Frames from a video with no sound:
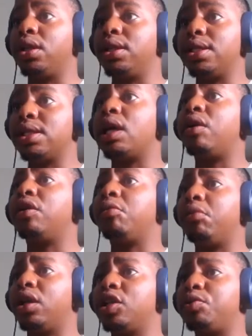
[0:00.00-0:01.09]
this hiring
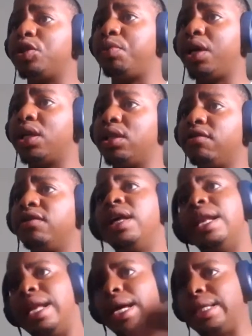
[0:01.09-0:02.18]
manager perspective,
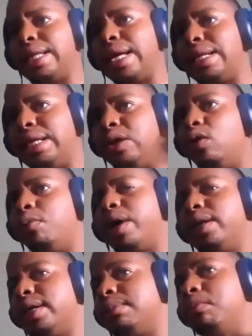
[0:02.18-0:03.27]
like that legal
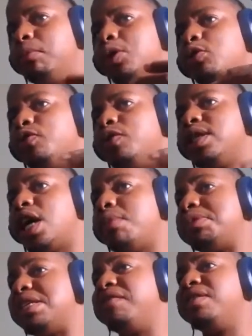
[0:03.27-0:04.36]
part that most of the
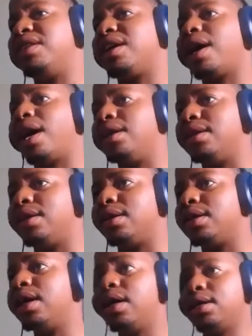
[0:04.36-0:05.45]
times even the
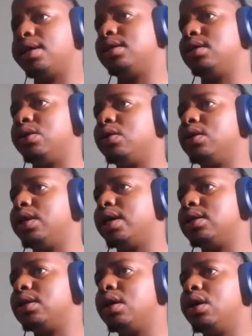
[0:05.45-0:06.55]
candidate doesn't know that.
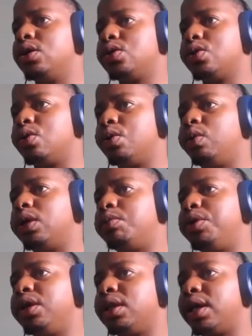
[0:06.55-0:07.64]
So we want to
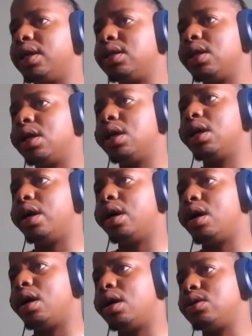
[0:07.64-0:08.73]
bring that
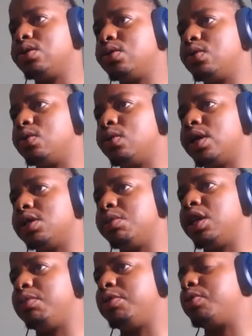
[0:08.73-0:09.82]
to as
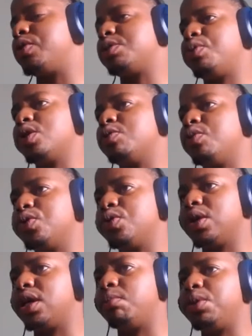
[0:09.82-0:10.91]
many people as possible, so
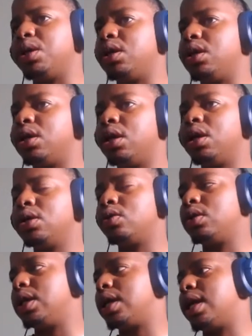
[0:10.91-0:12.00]
it can be so
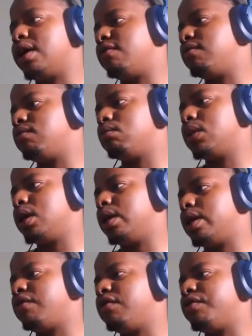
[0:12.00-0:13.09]
they can have
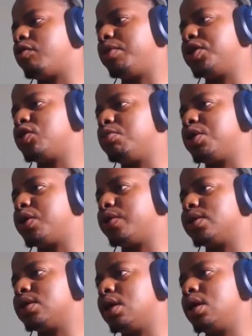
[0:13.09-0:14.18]
enough information, because